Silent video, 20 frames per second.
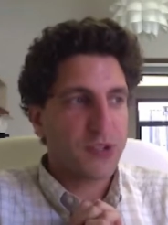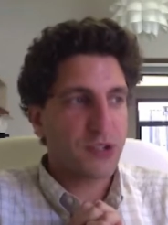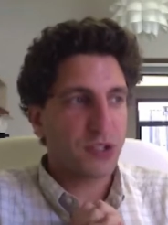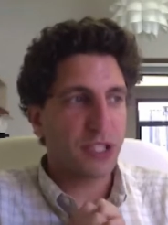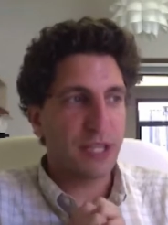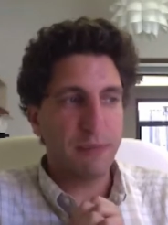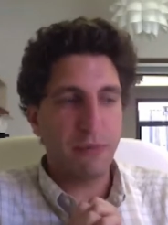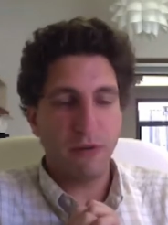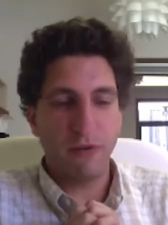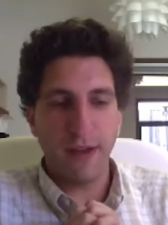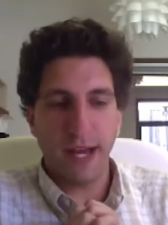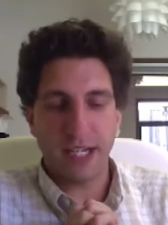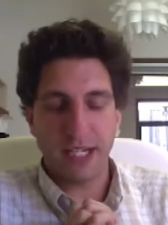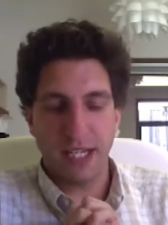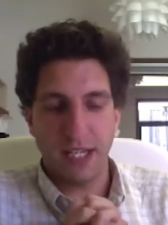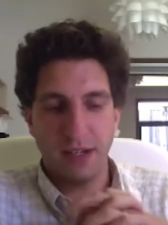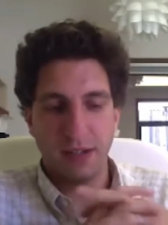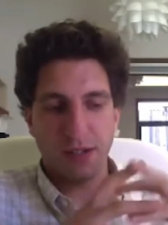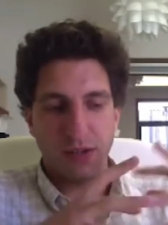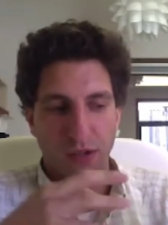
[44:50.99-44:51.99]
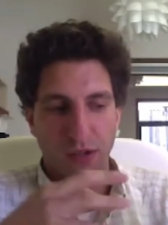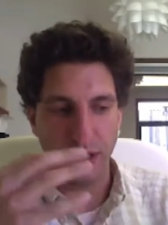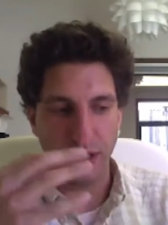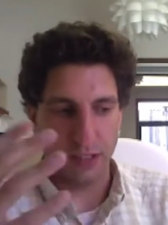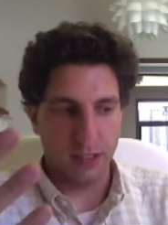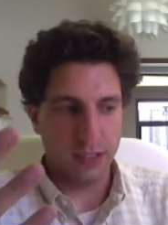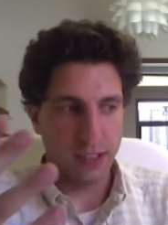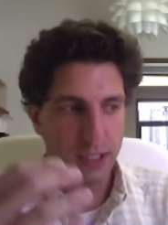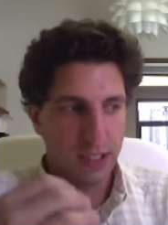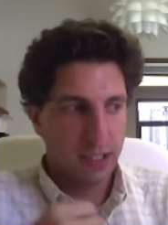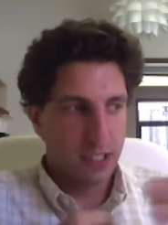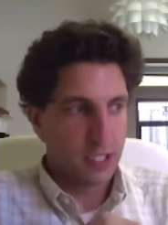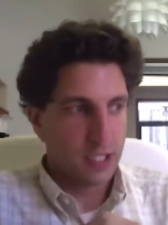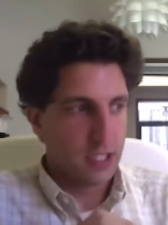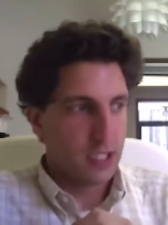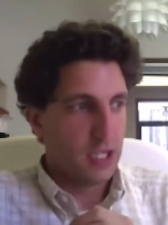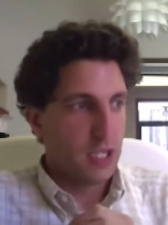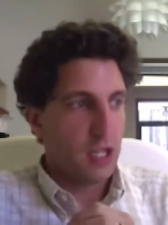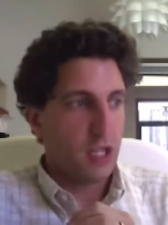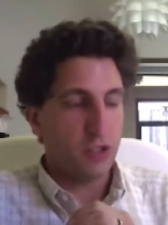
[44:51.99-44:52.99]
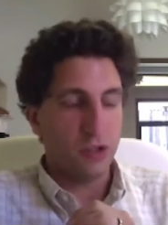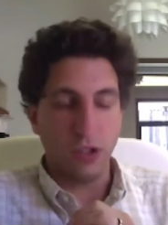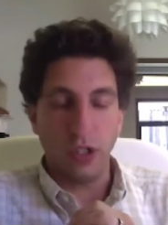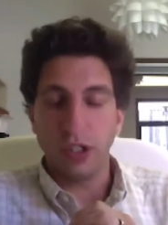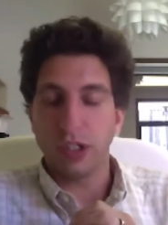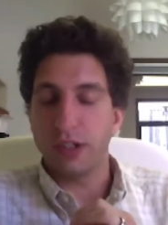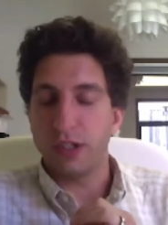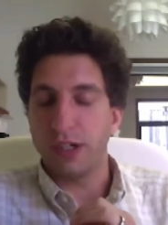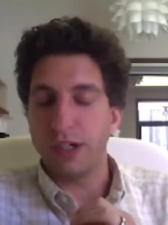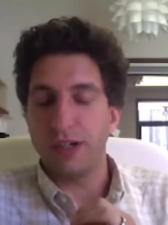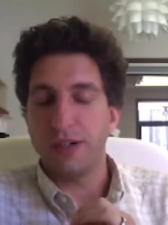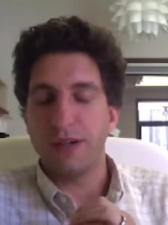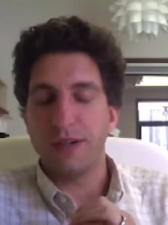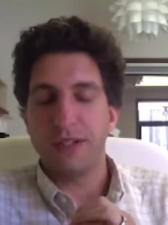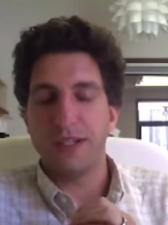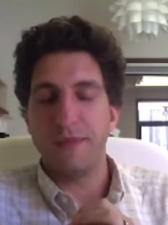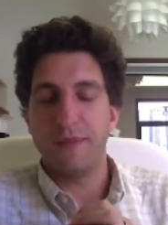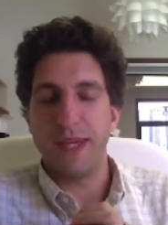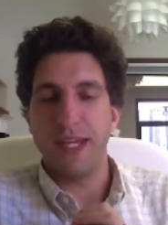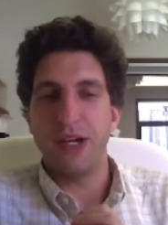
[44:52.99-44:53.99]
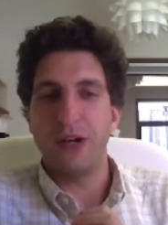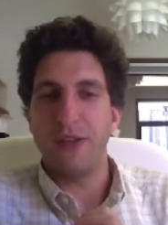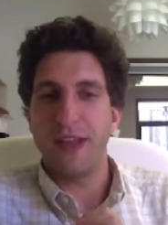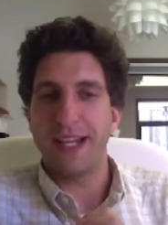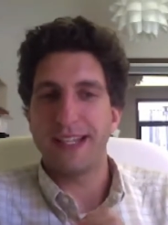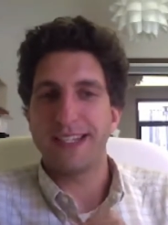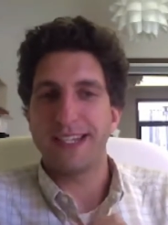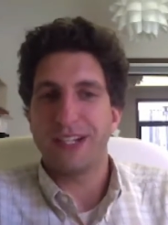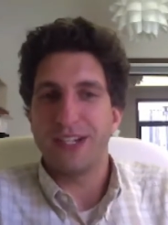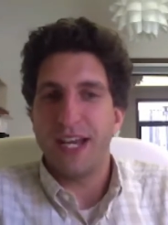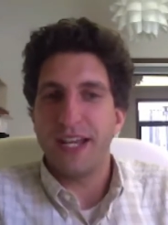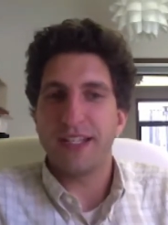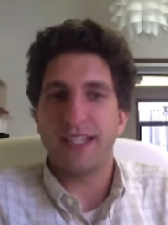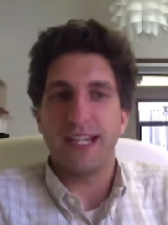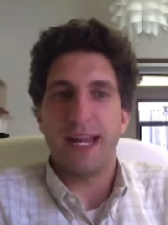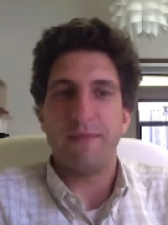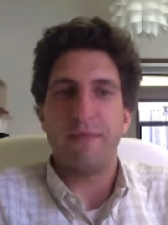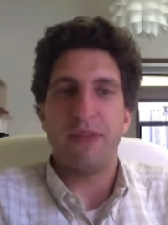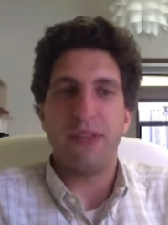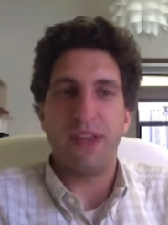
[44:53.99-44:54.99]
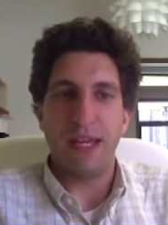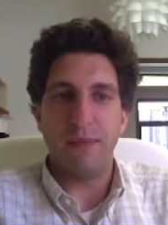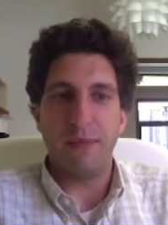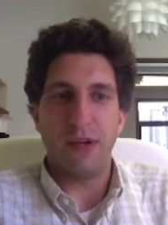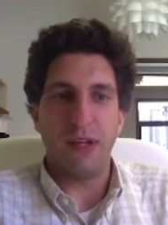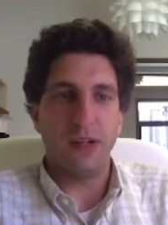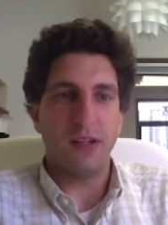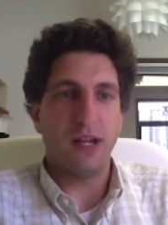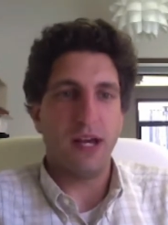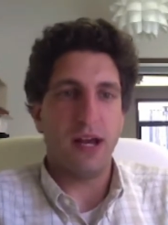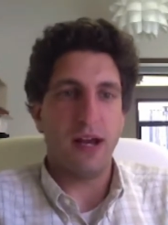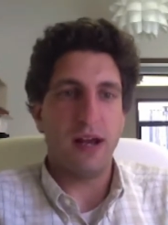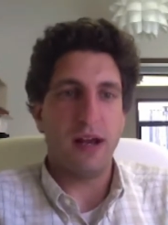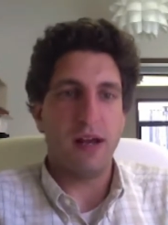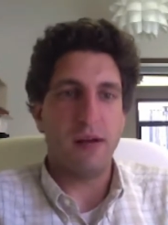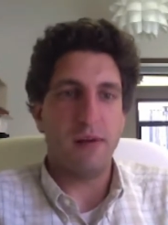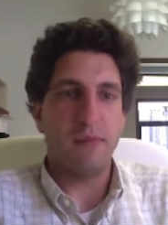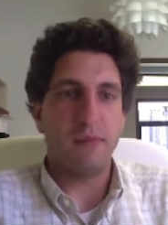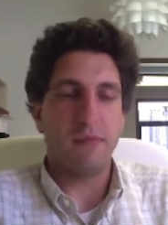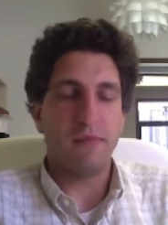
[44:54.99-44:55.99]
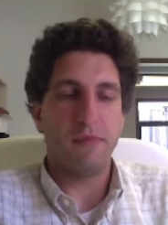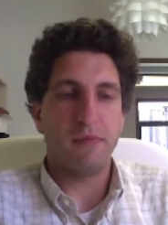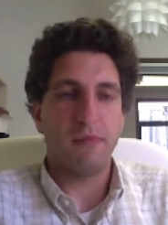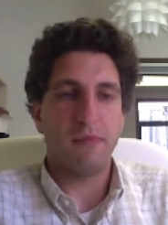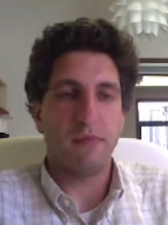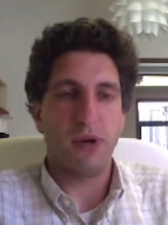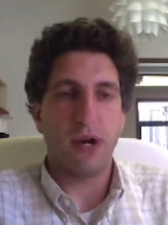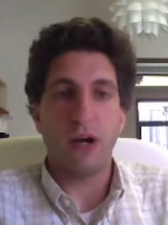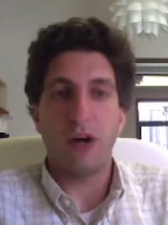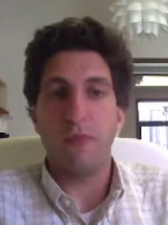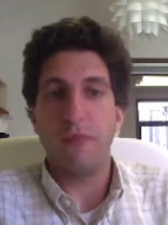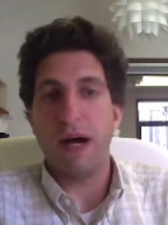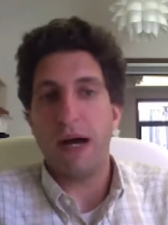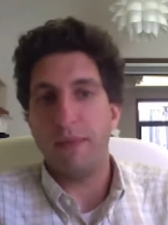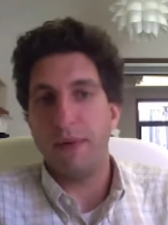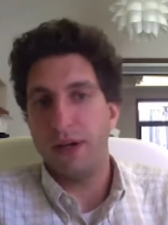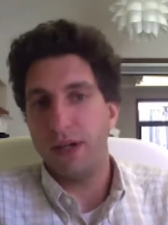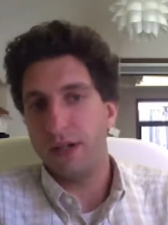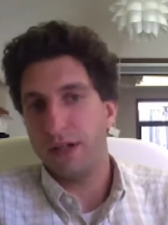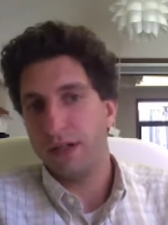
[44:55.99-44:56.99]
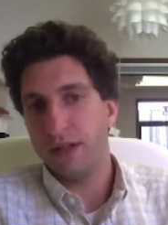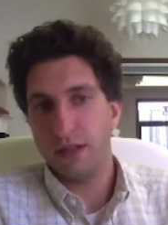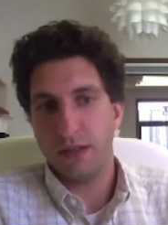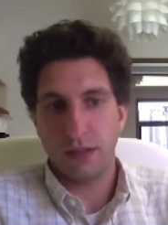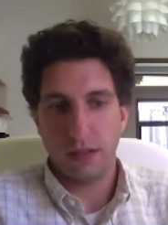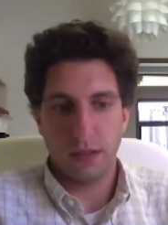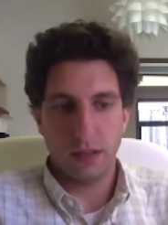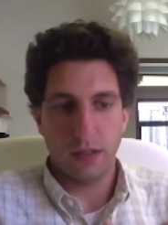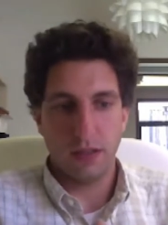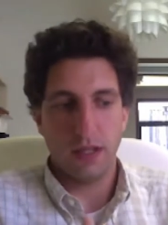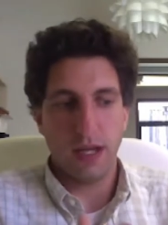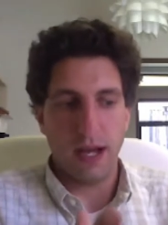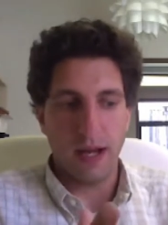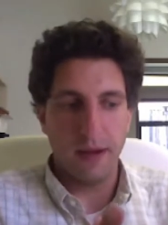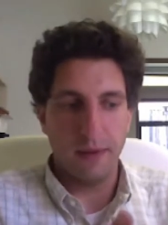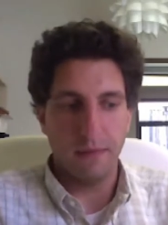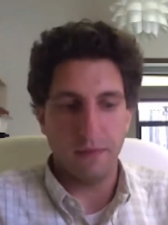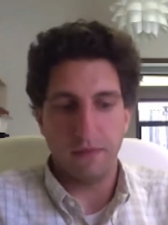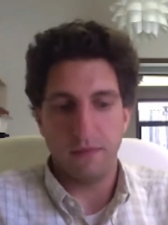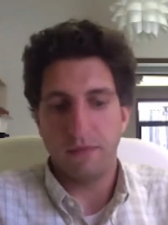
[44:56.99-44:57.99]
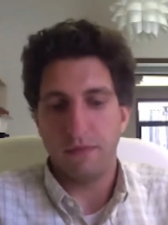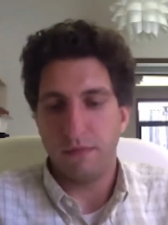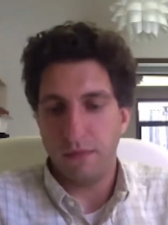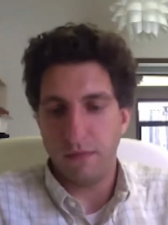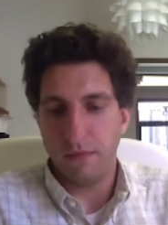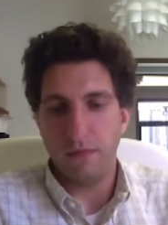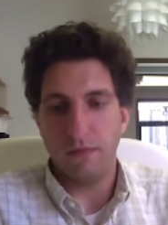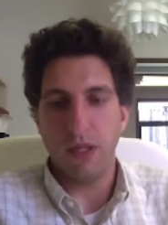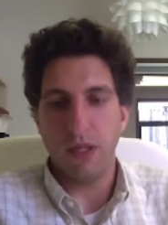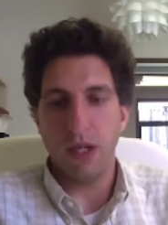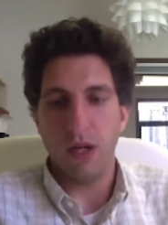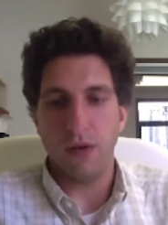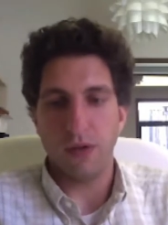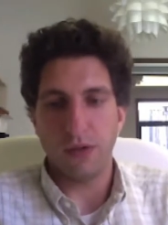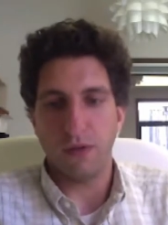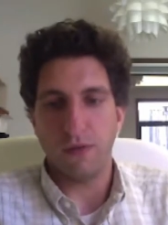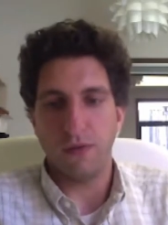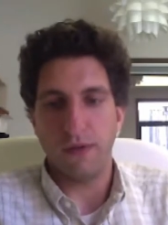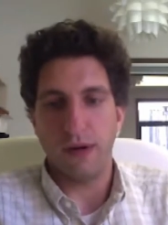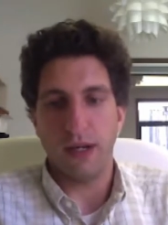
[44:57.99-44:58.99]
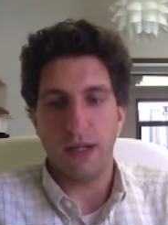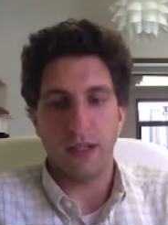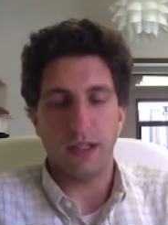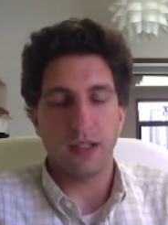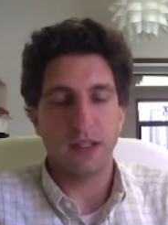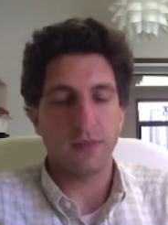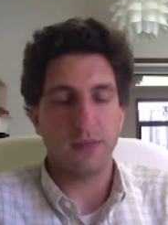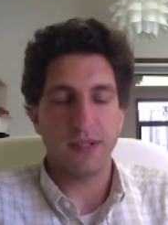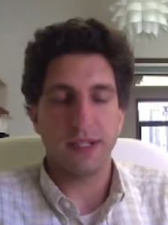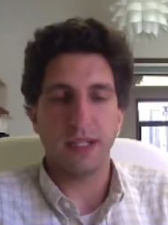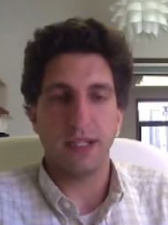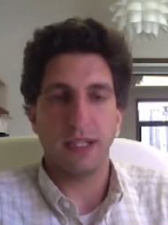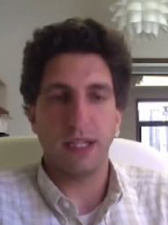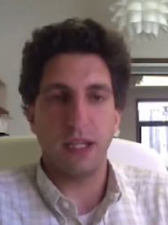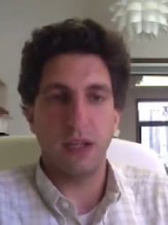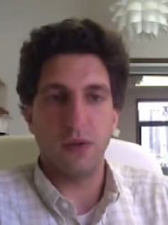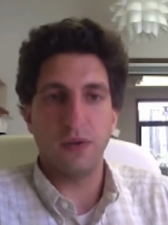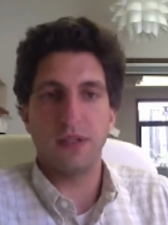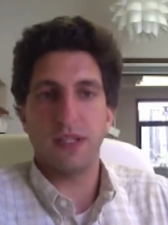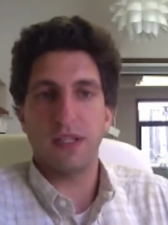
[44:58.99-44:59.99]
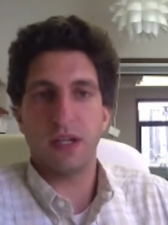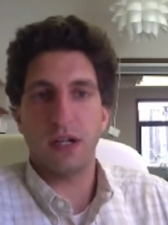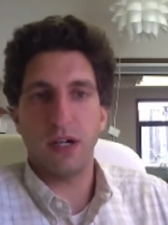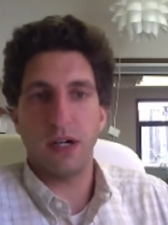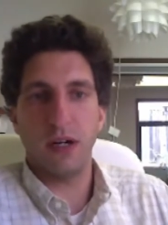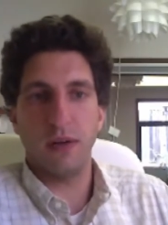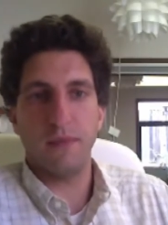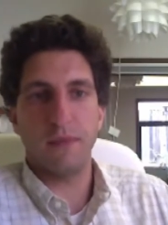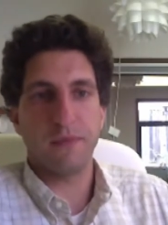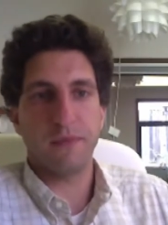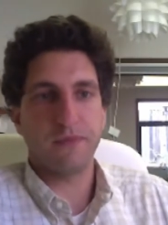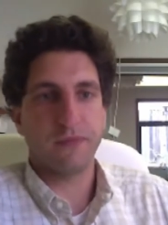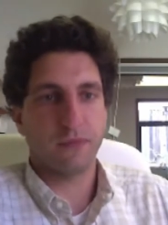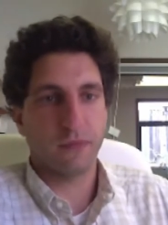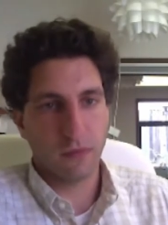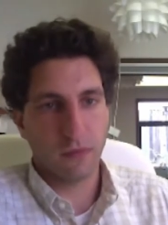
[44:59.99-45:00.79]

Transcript: certainly perfected a certain look or demeanor that suggested empathy, but Barack Obama, you know, sort of very explicitly used the term